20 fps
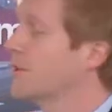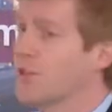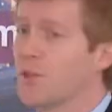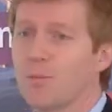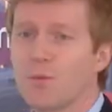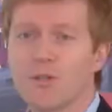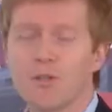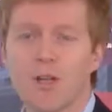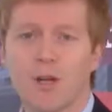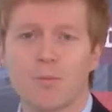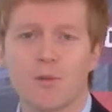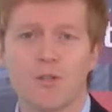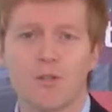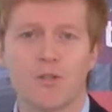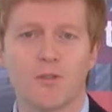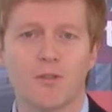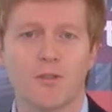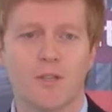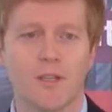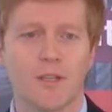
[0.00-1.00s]
a typical
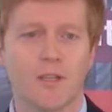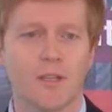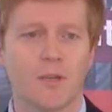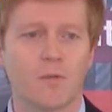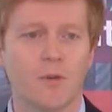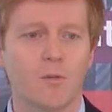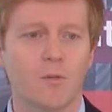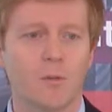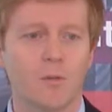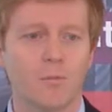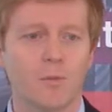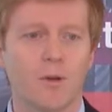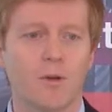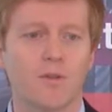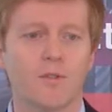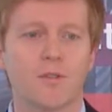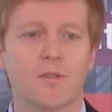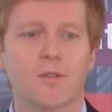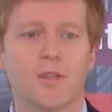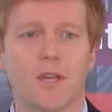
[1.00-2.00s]
opportunity that we would
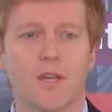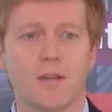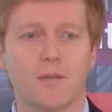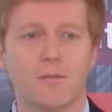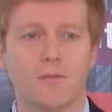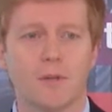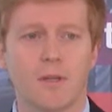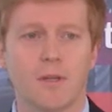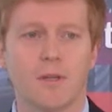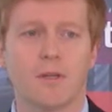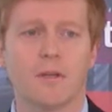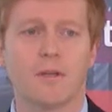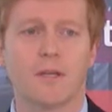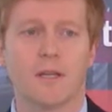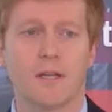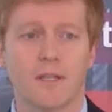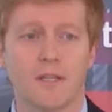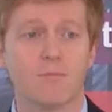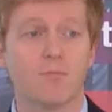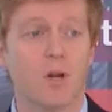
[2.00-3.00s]
post and, uh,
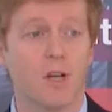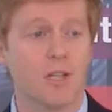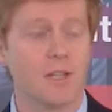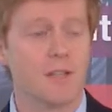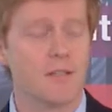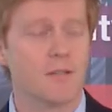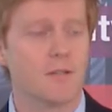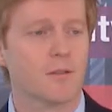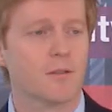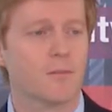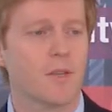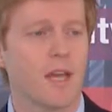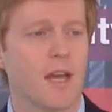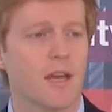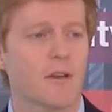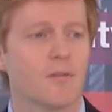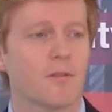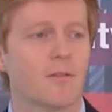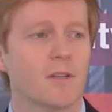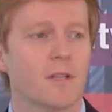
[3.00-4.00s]
I guess, market on
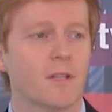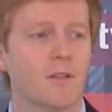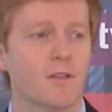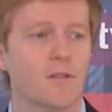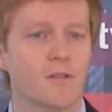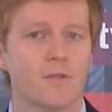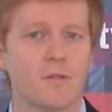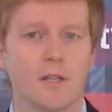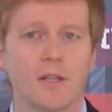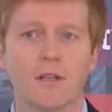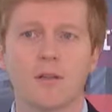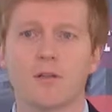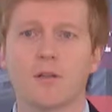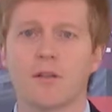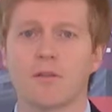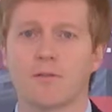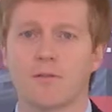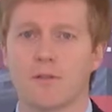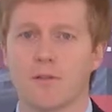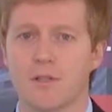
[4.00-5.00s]
behalf of an industry
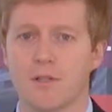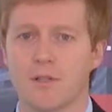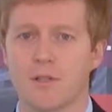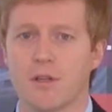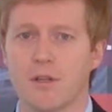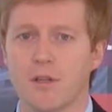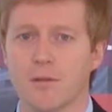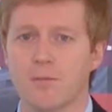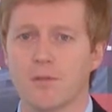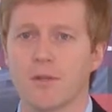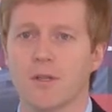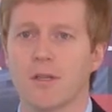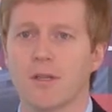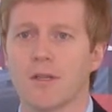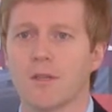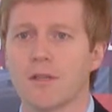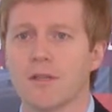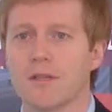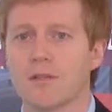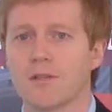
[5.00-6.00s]
looking for a startup.
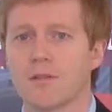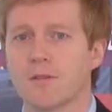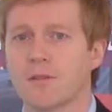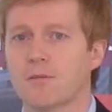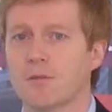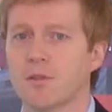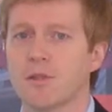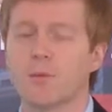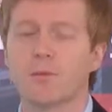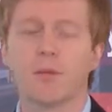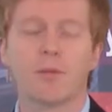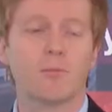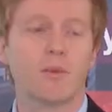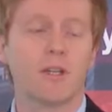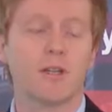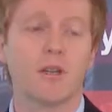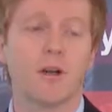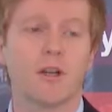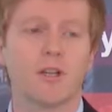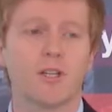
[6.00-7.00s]
So they would typically
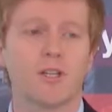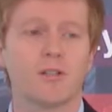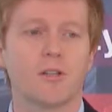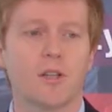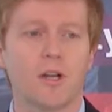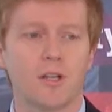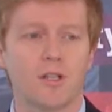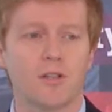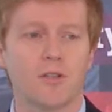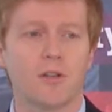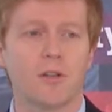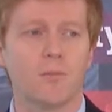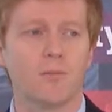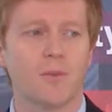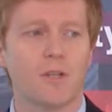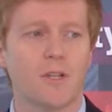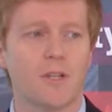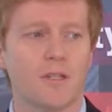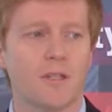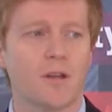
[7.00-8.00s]
be large, larger
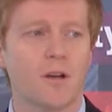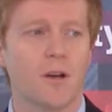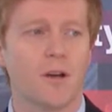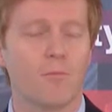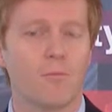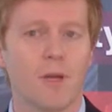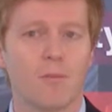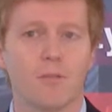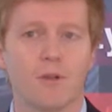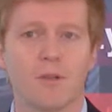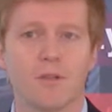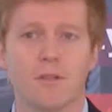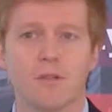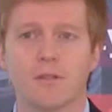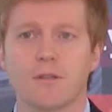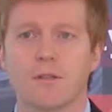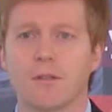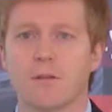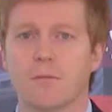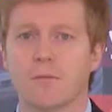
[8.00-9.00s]
companies that are
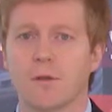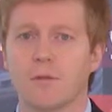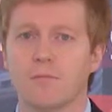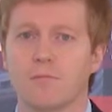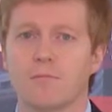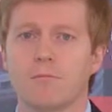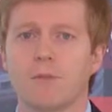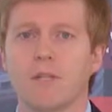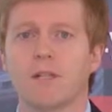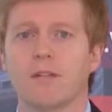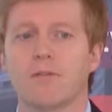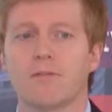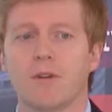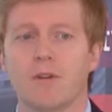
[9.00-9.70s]
members, you know, one billion